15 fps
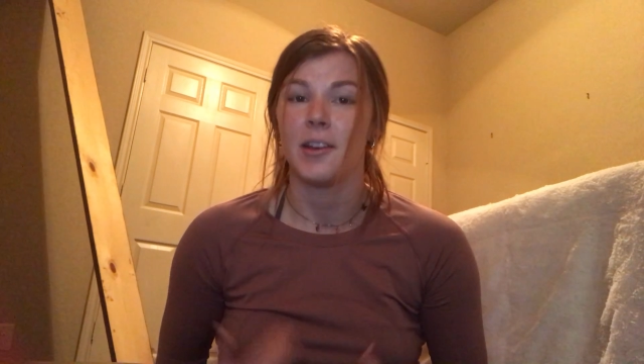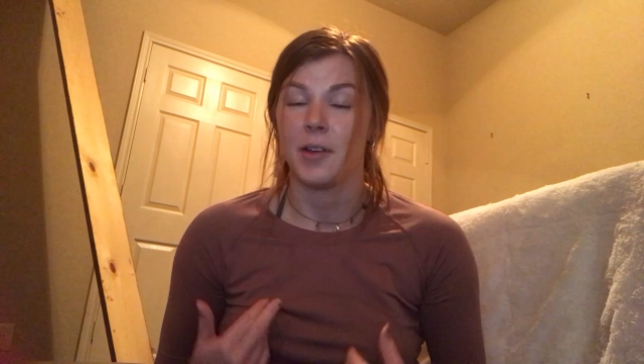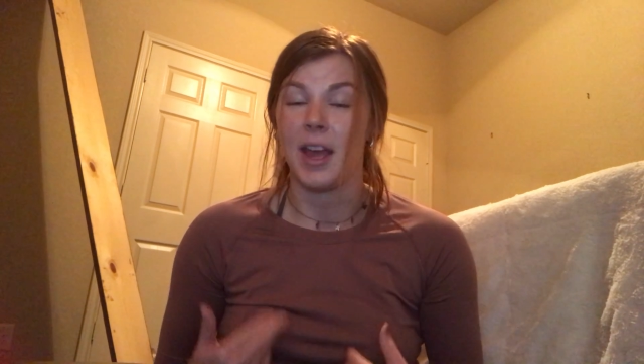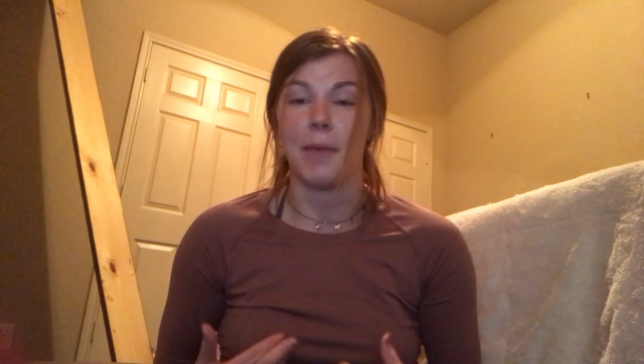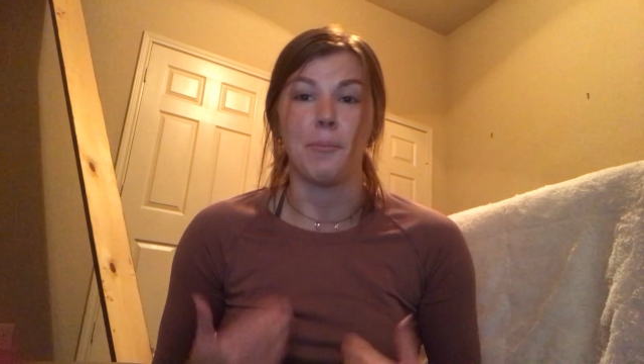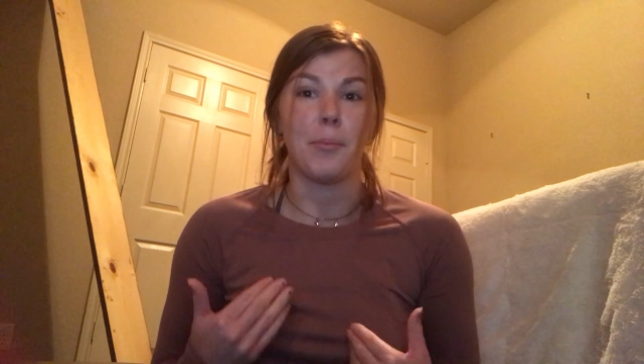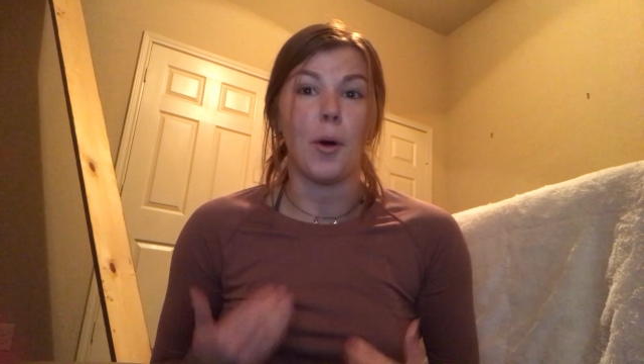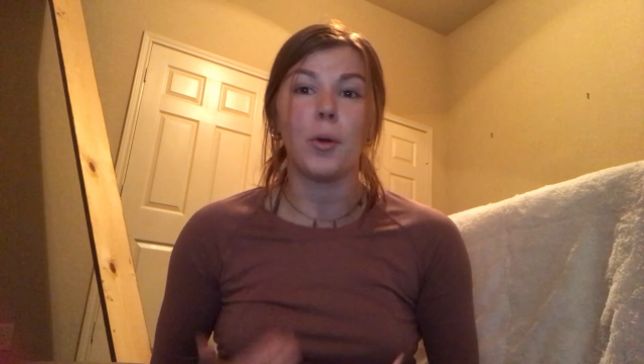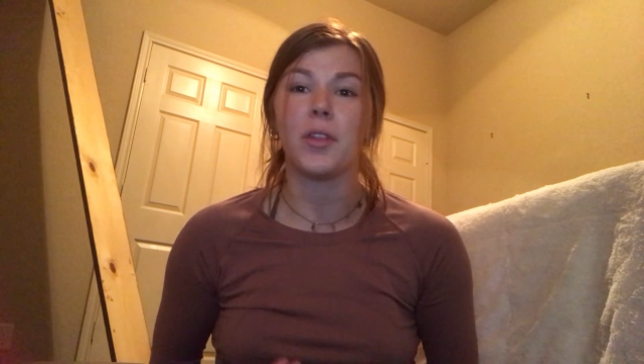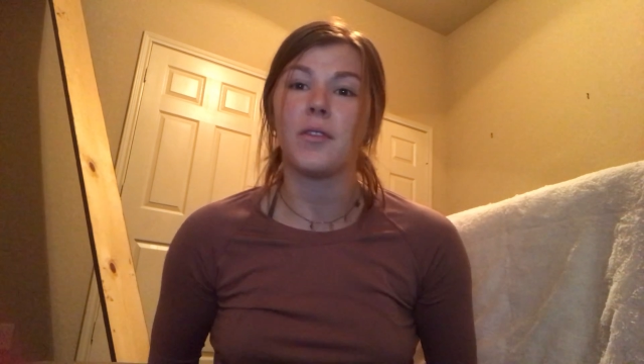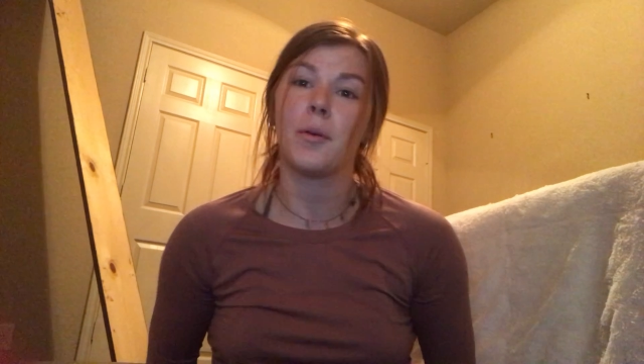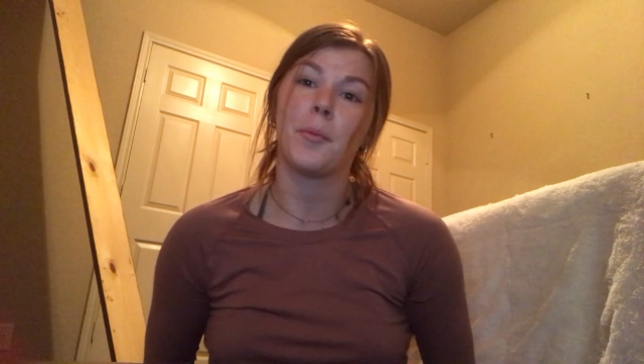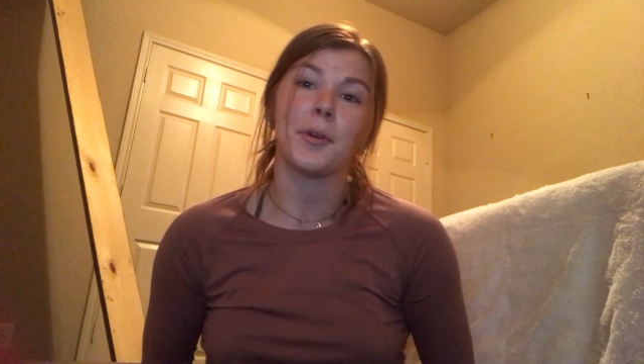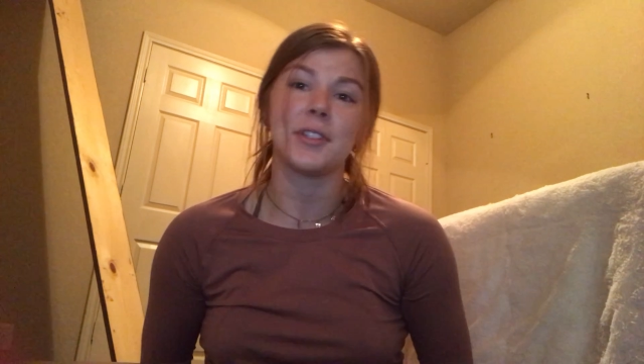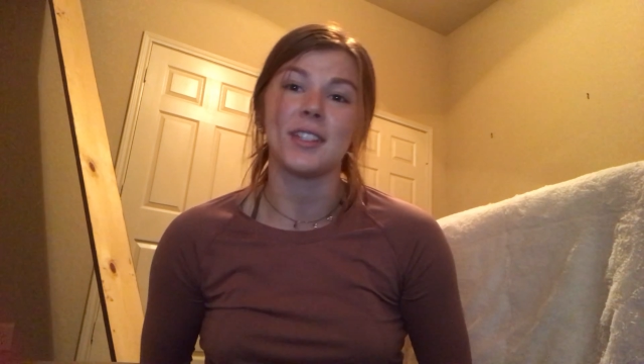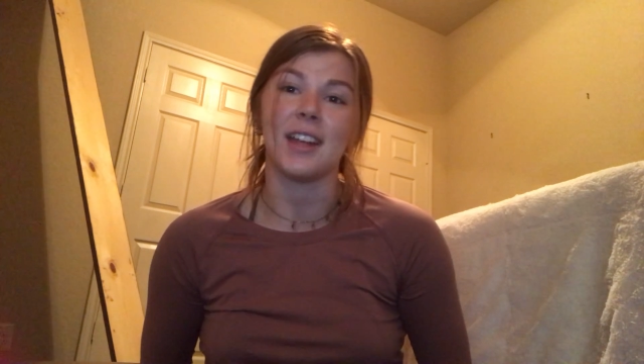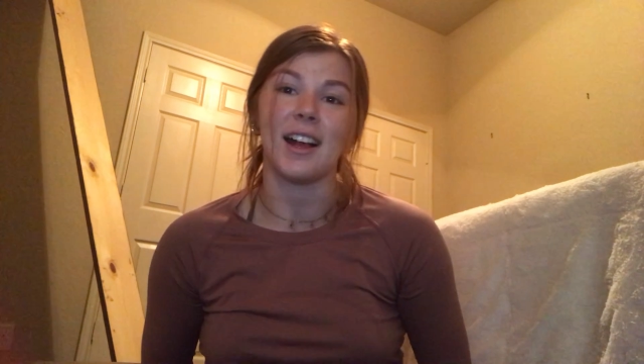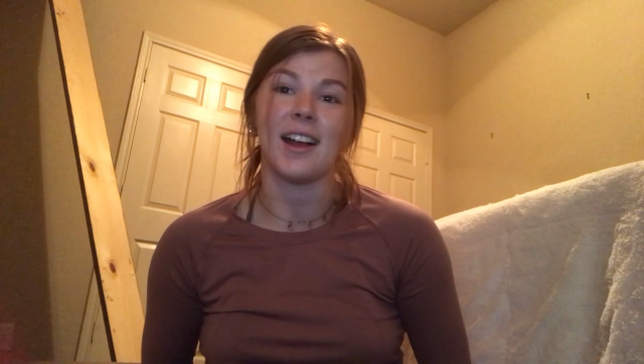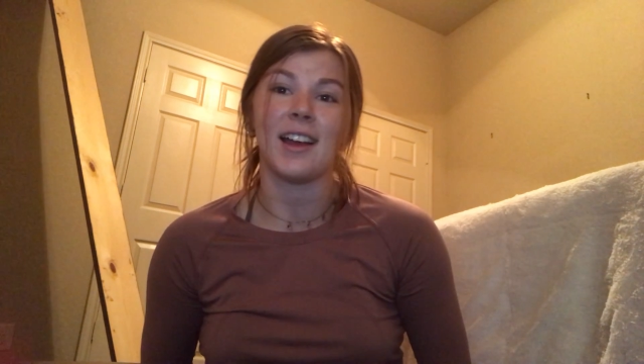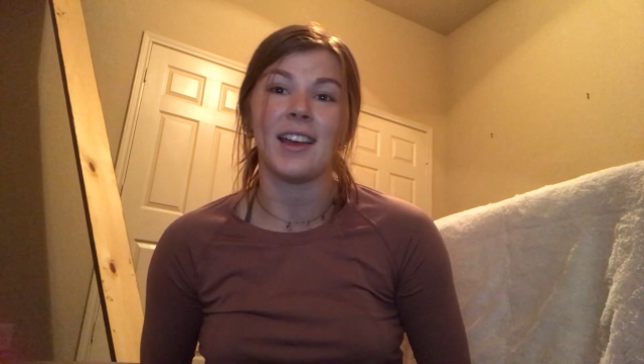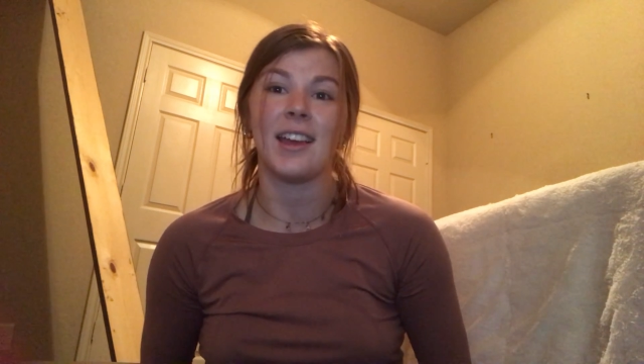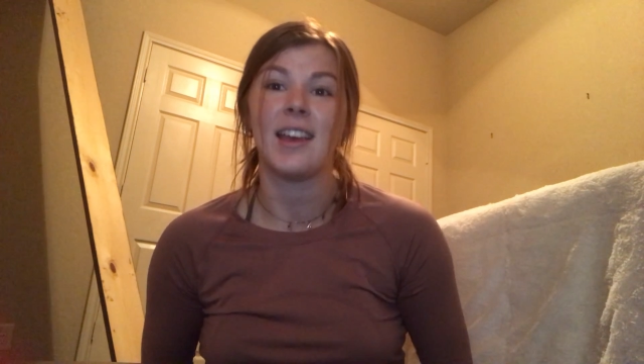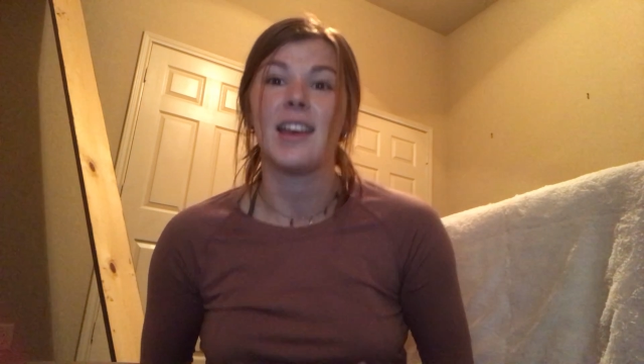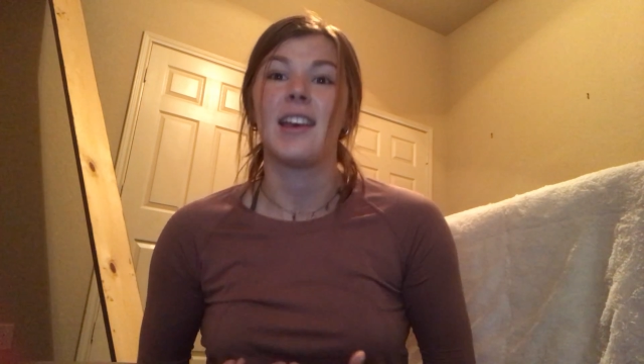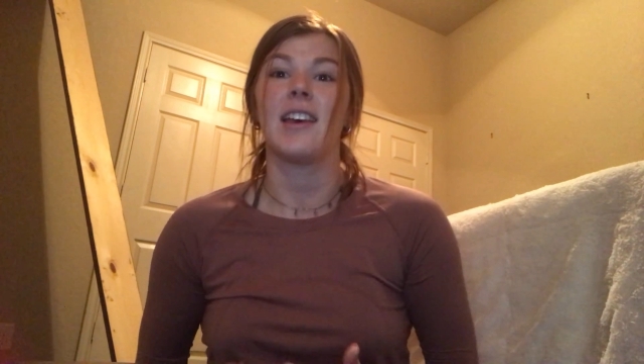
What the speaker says: and both of them were to die,